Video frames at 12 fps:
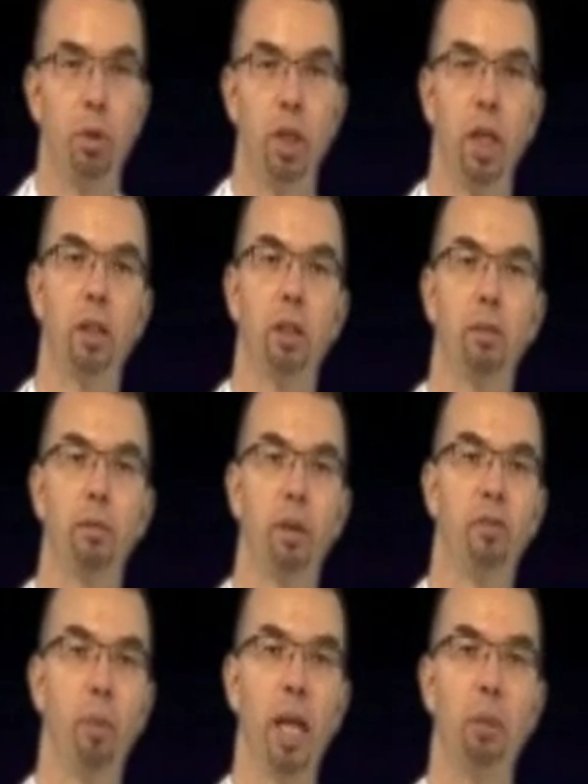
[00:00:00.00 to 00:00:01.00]
protective
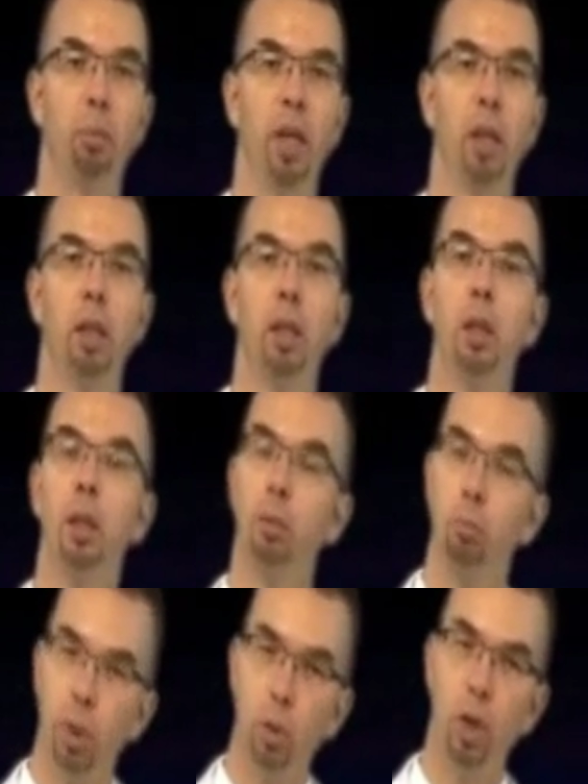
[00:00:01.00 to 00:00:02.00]
of back pain,
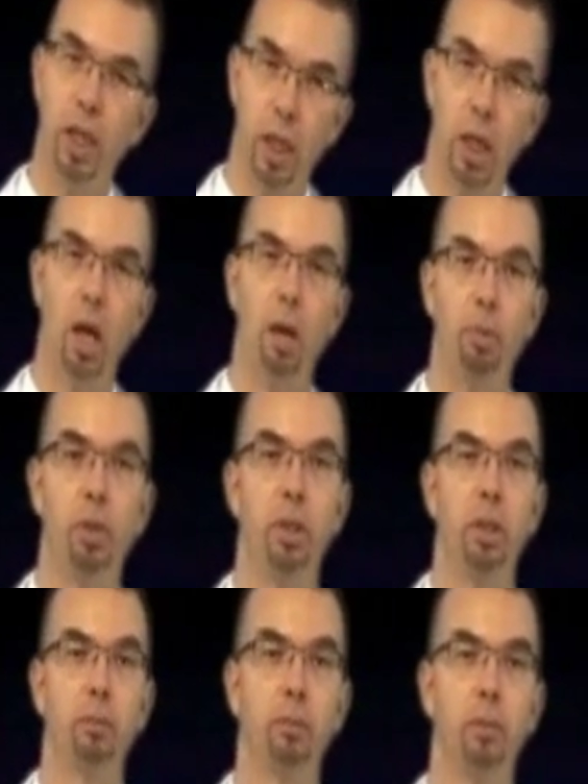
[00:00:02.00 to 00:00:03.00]
but quite the
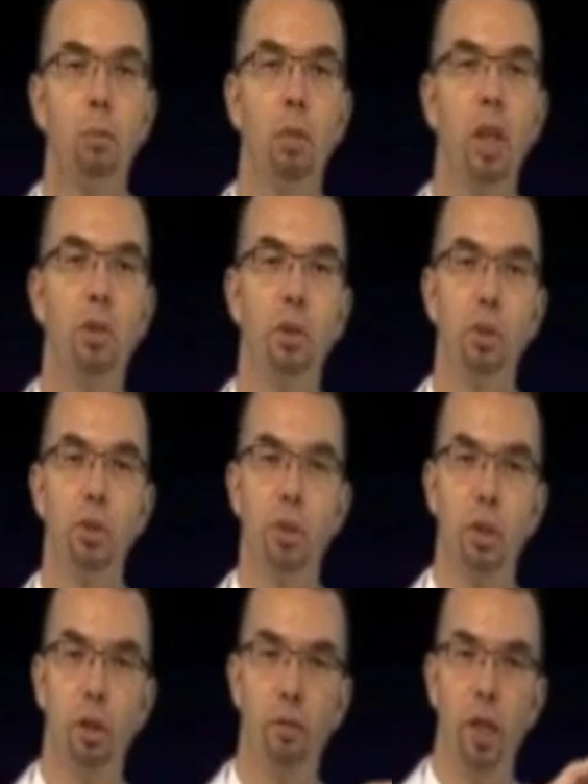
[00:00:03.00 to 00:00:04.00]
opposite.
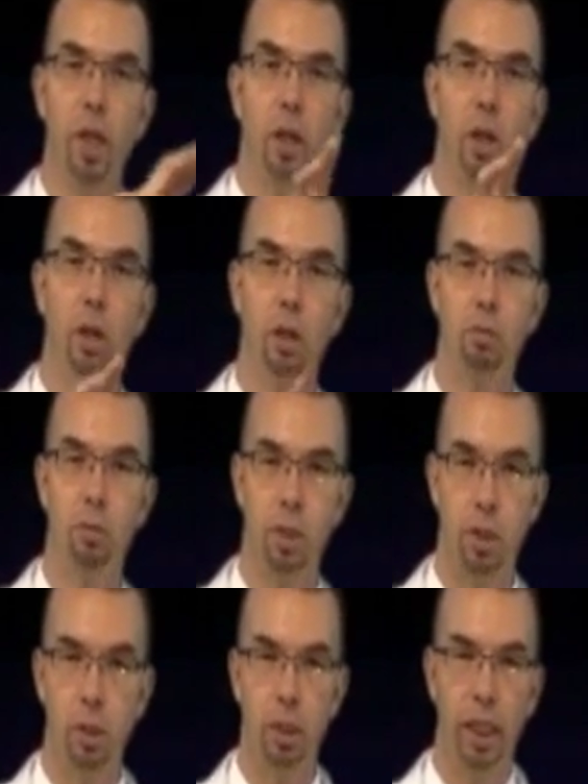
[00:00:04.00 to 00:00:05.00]
Muscles of the
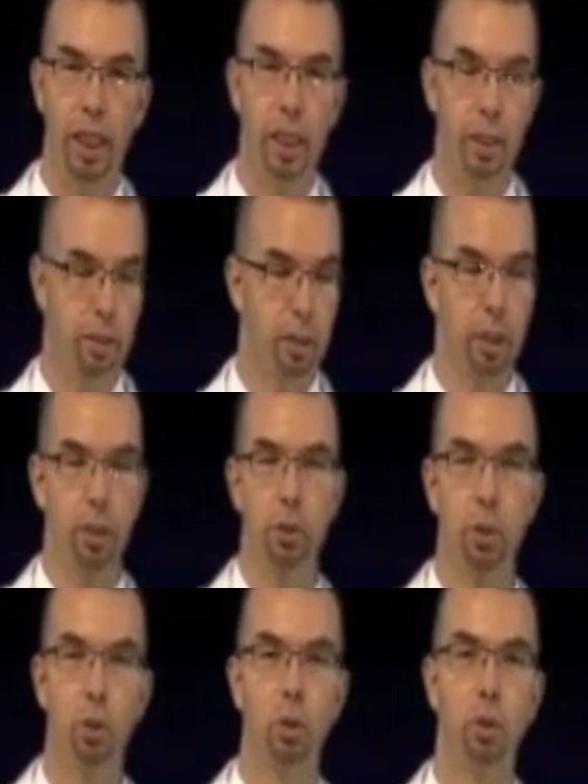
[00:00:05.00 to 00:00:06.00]
arms, legs, and
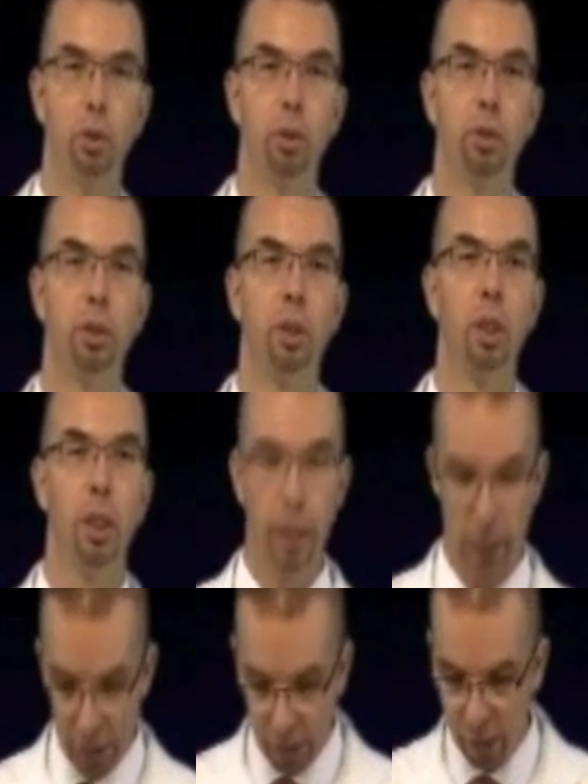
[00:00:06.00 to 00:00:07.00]
shoulders,
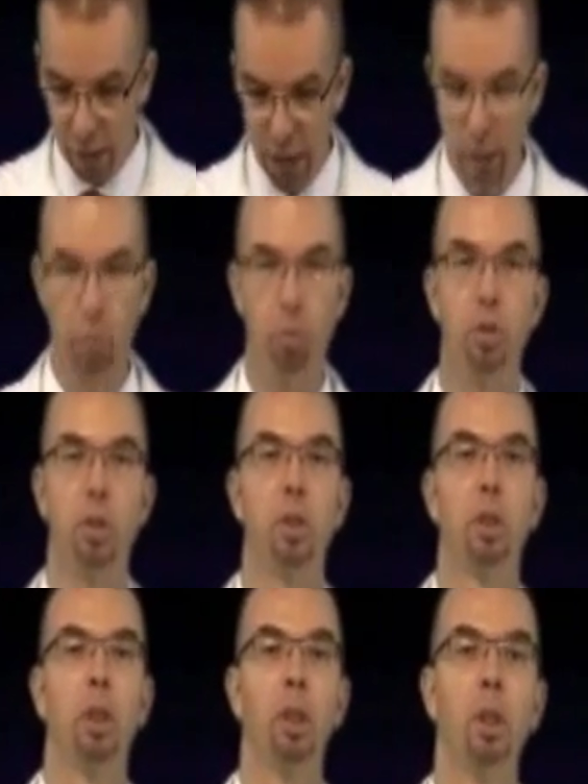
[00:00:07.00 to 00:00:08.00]
and the hips
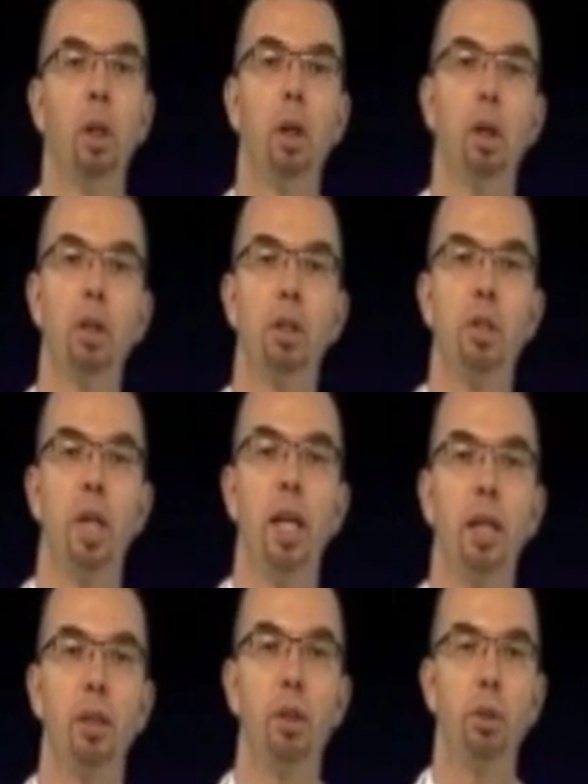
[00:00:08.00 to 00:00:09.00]
are
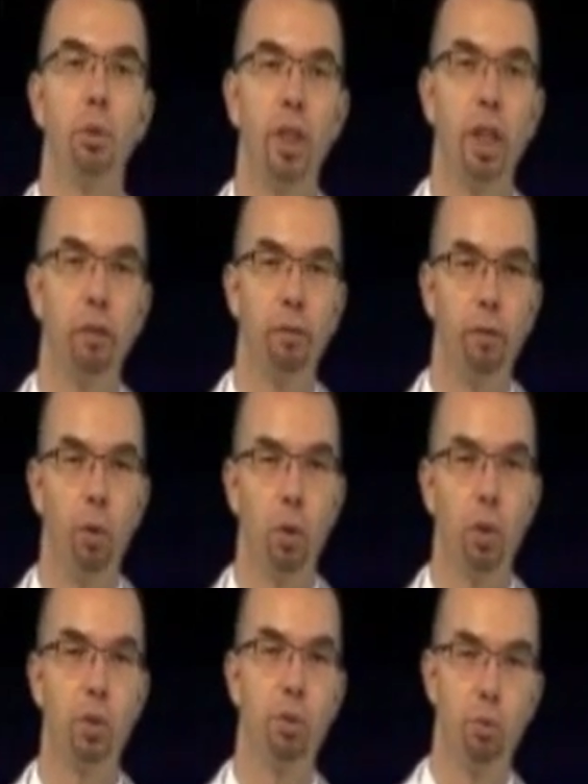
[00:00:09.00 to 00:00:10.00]
designed to create a
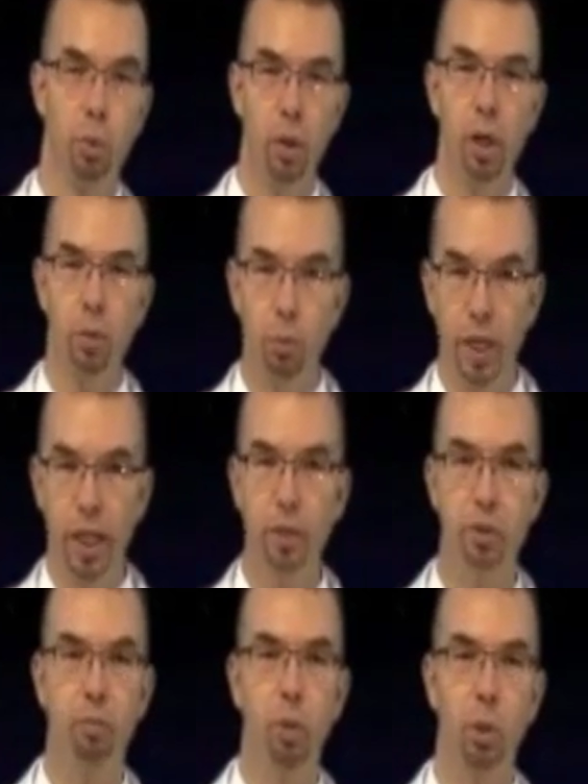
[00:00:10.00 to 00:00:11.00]
force throughout a
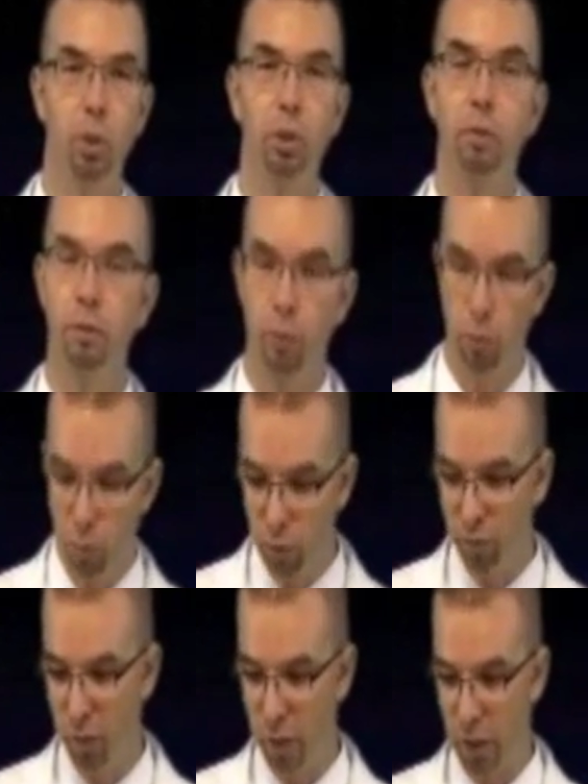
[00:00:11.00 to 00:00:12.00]
range of motion for
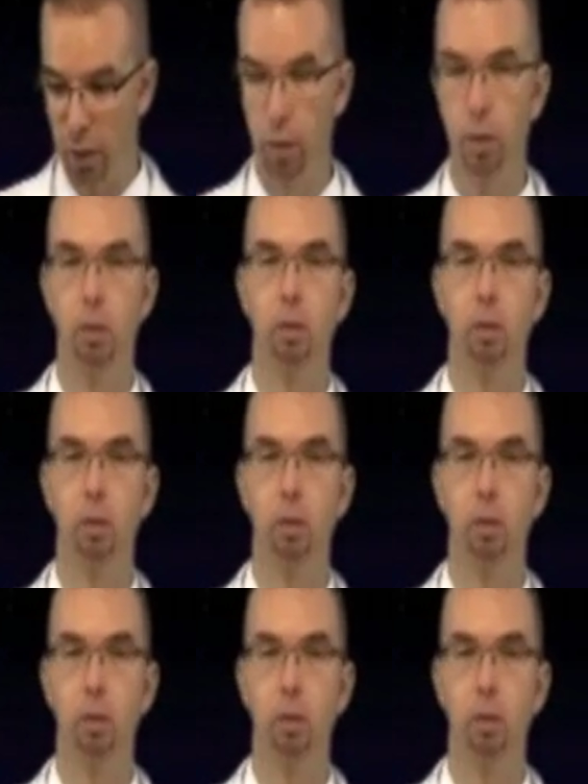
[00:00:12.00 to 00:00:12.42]
movement.